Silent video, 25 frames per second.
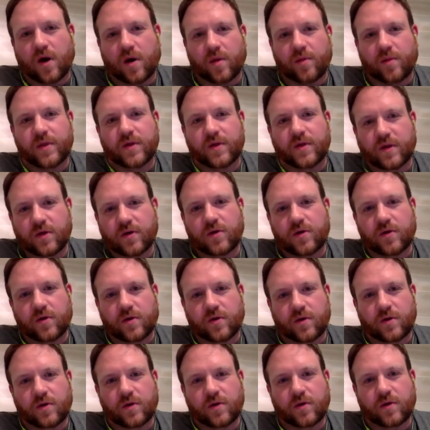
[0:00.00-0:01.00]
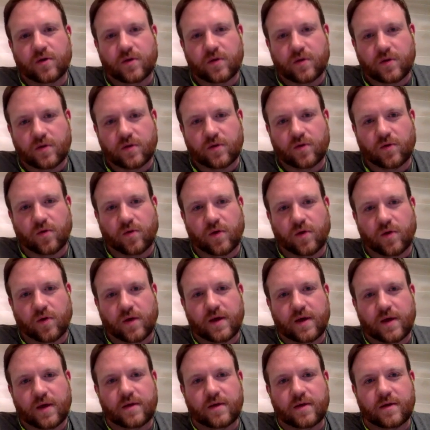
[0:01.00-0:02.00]
oppositional
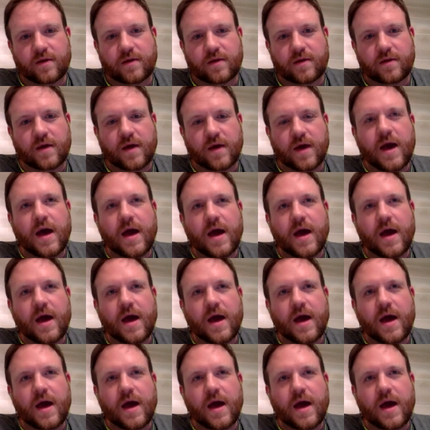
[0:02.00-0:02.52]
stories.